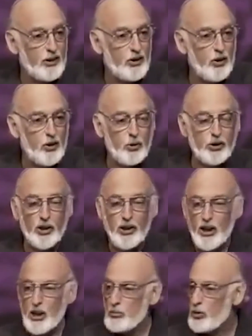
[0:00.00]
So there was a
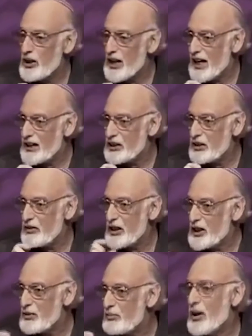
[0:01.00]
little more
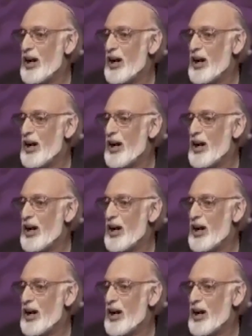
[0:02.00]
negativity than